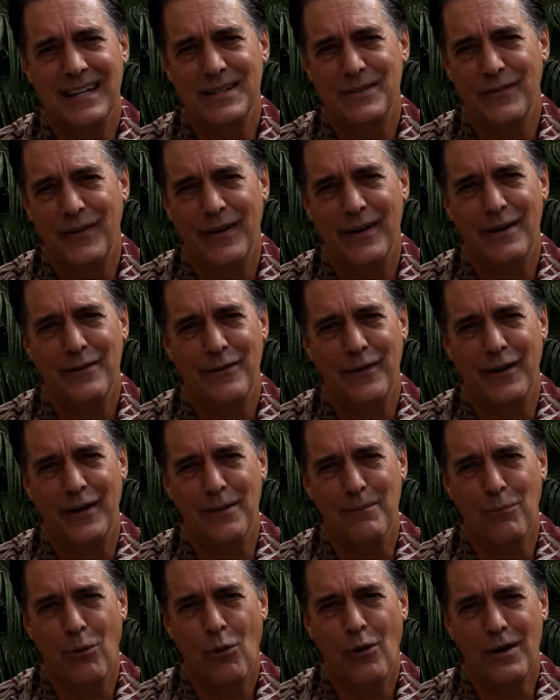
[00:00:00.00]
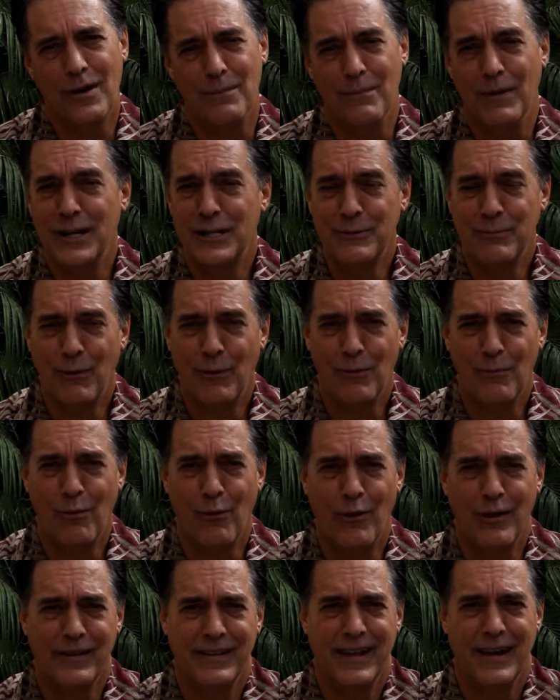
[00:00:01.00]
is very, very important, much more
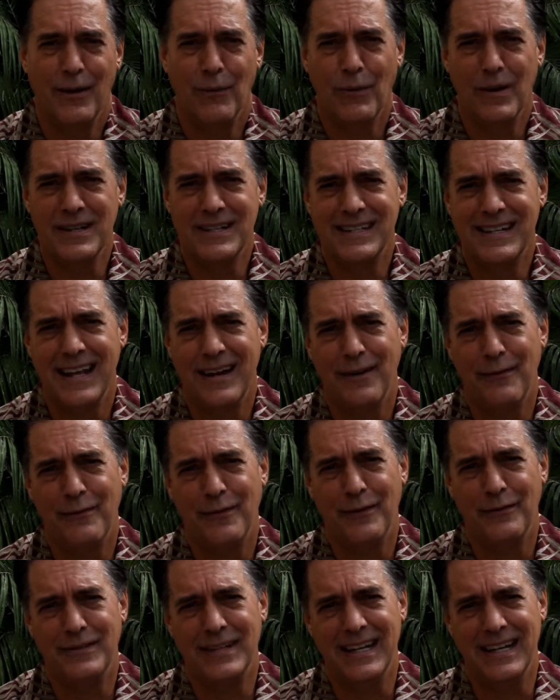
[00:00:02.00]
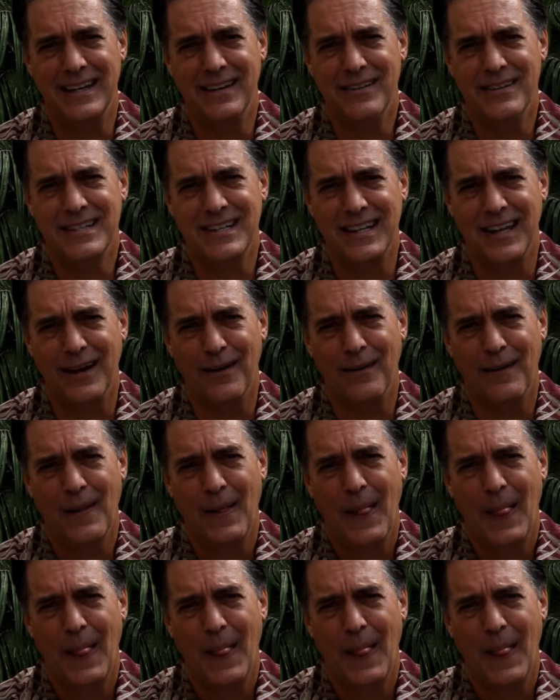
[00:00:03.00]
important than it was 10 or 15 years ago.